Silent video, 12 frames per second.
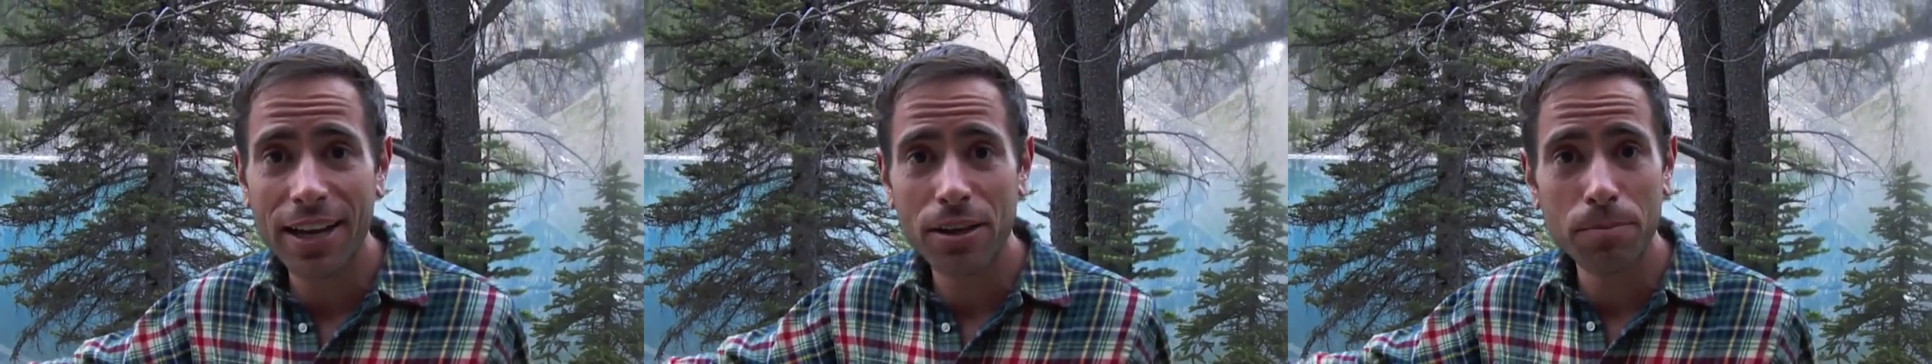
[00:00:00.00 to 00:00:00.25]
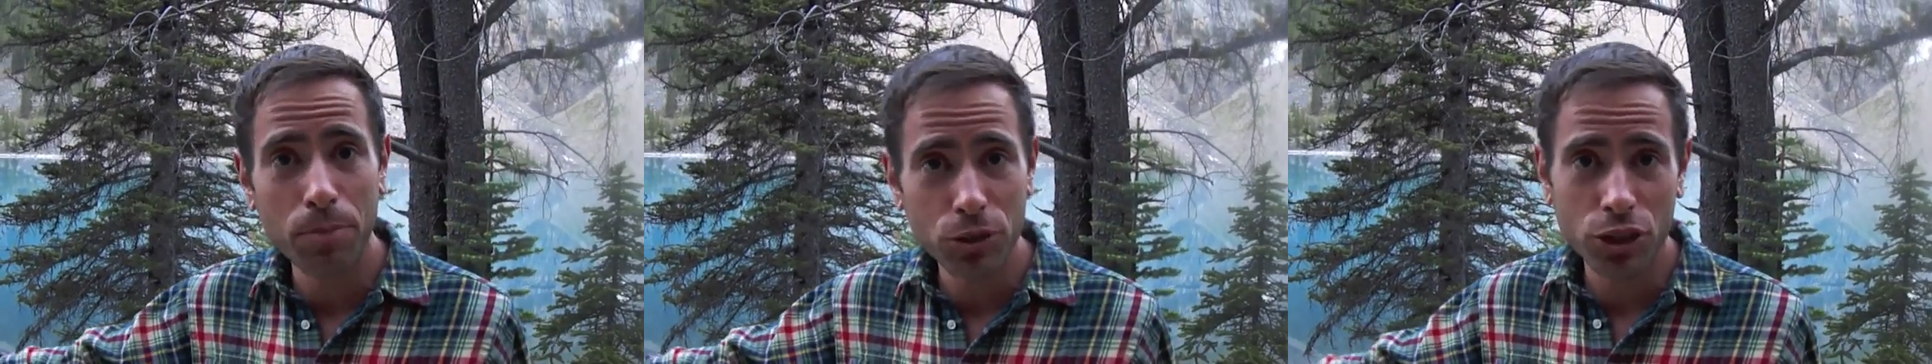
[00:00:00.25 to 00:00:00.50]
of the
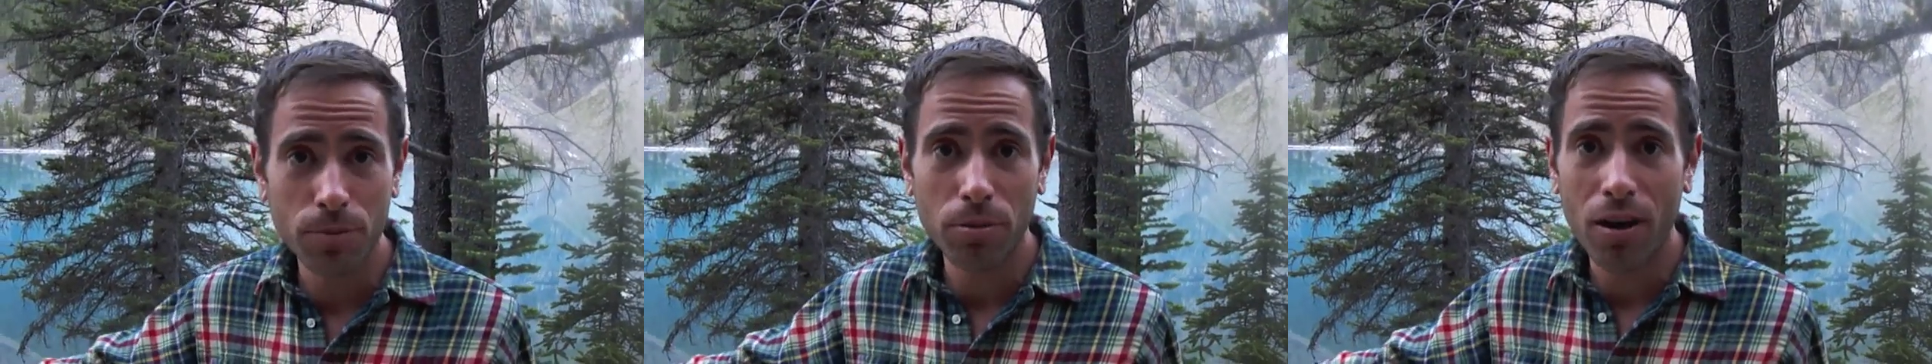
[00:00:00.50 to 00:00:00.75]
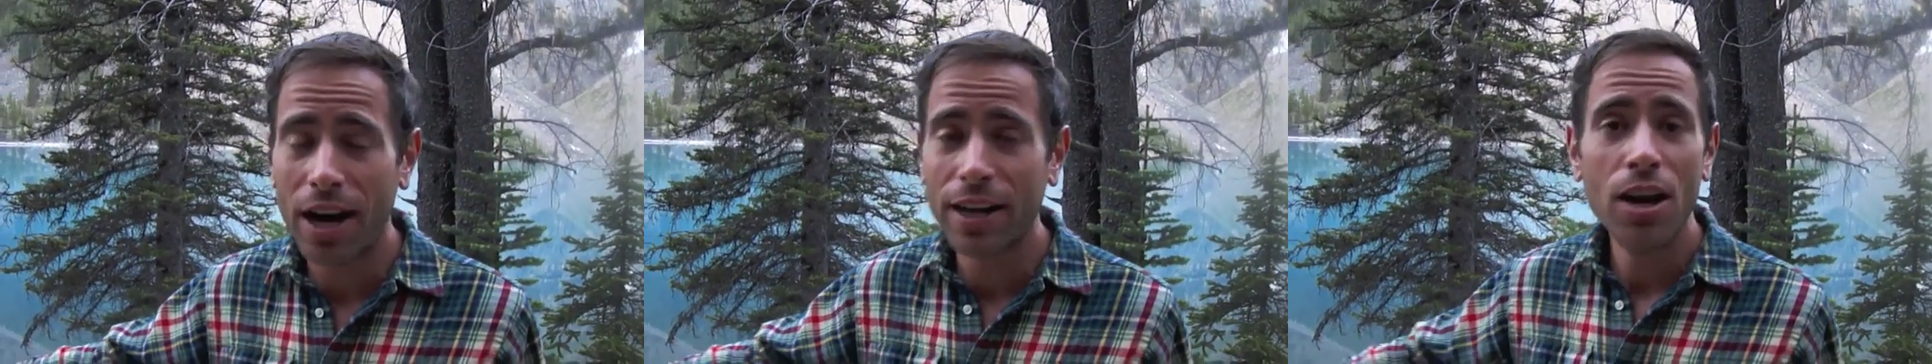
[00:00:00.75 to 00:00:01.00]
butcher
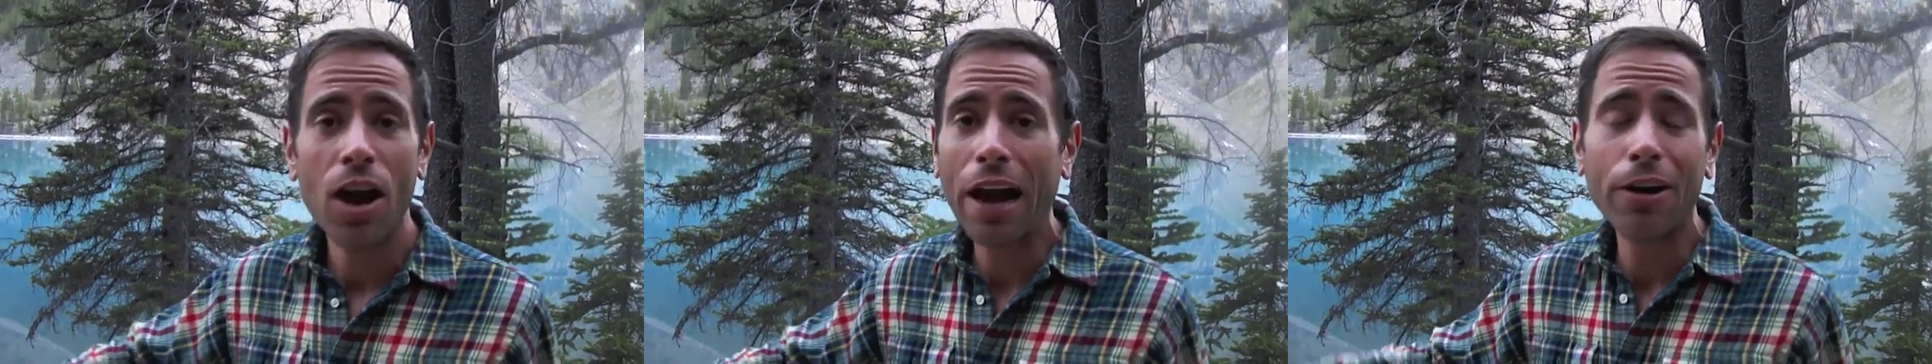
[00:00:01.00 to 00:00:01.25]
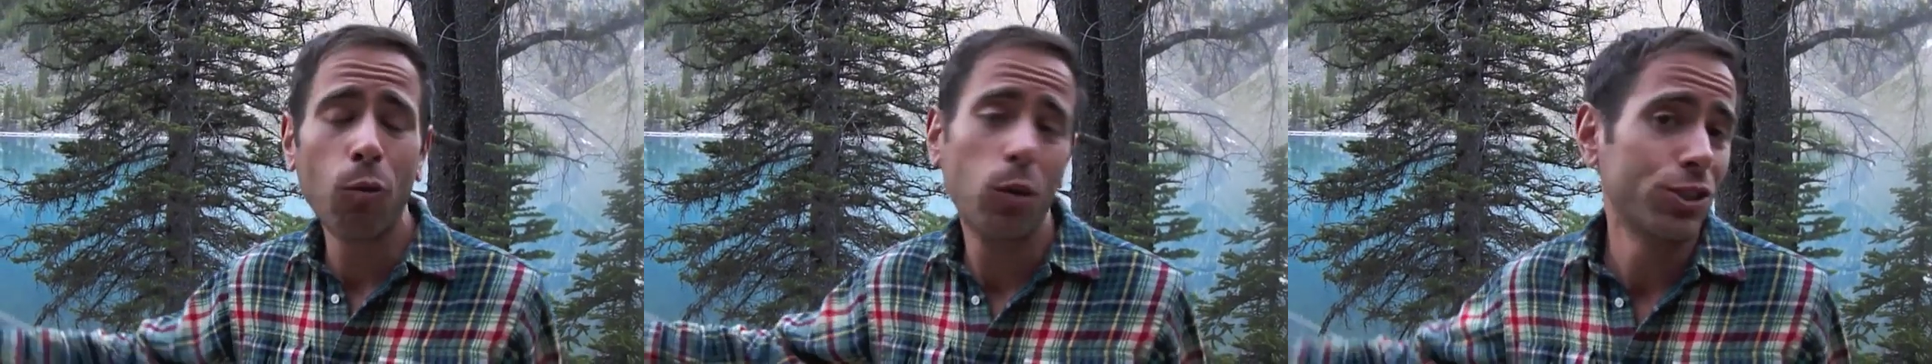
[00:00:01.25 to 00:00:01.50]
block. I don't
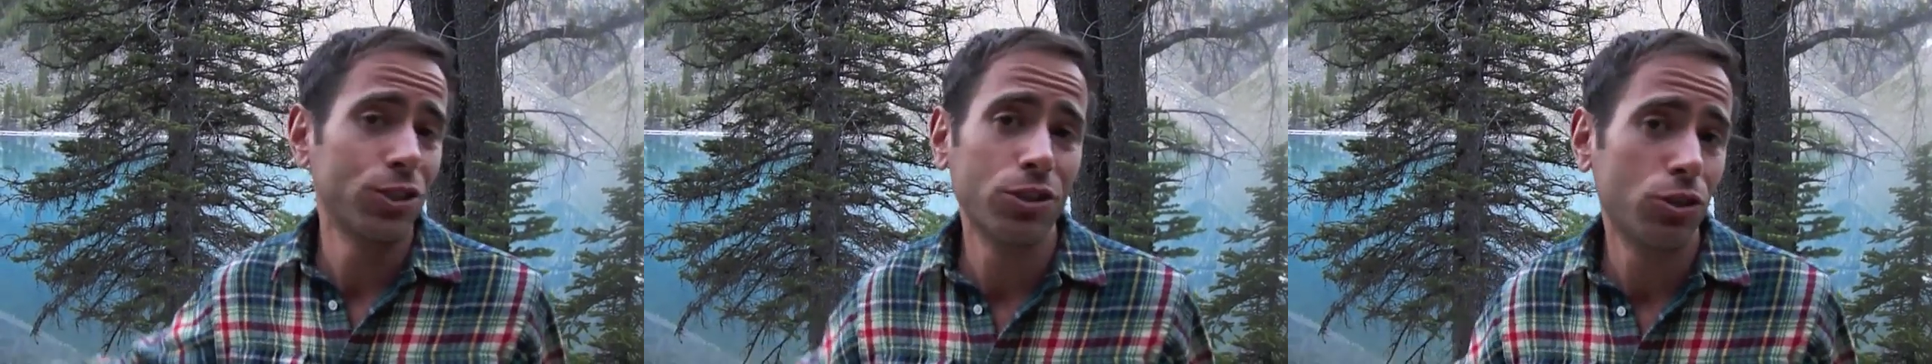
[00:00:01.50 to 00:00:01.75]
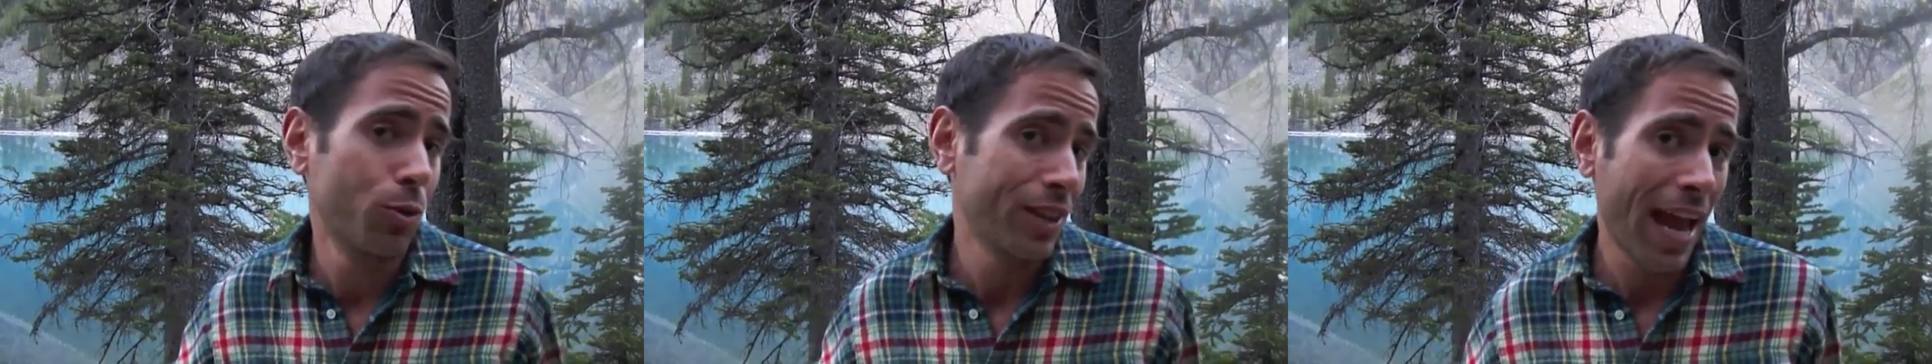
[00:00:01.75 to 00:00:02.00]
know what you're going
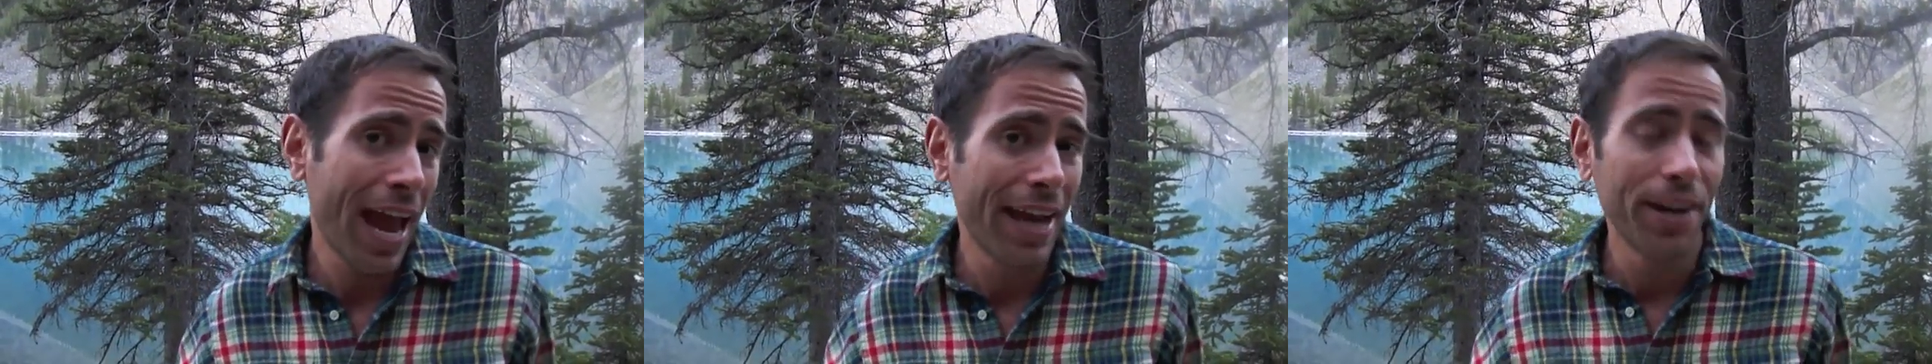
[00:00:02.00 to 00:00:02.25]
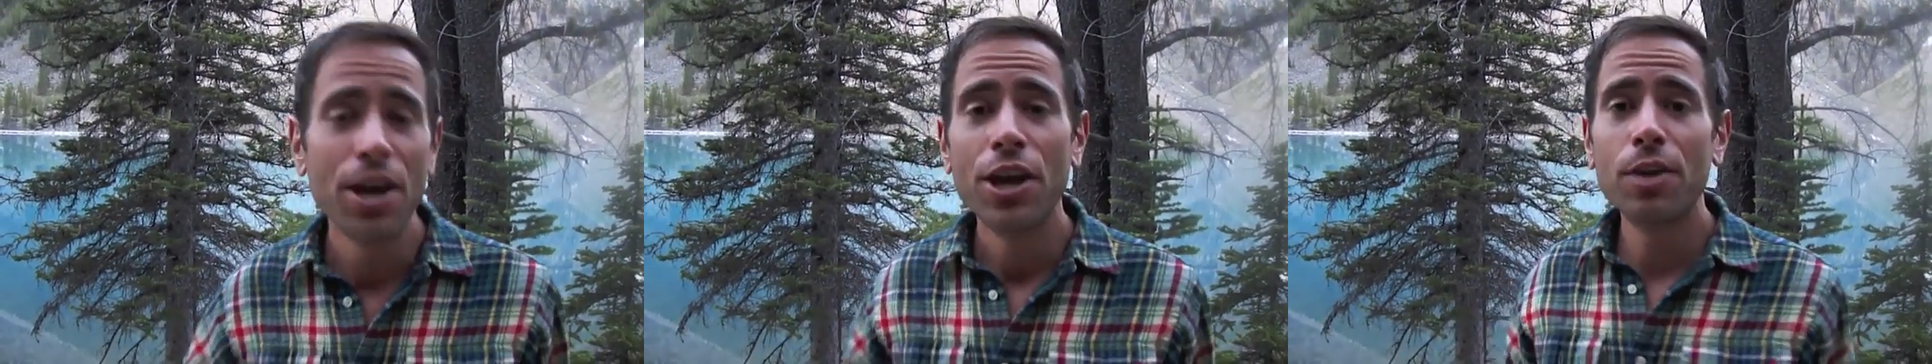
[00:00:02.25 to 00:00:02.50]
to do with the head.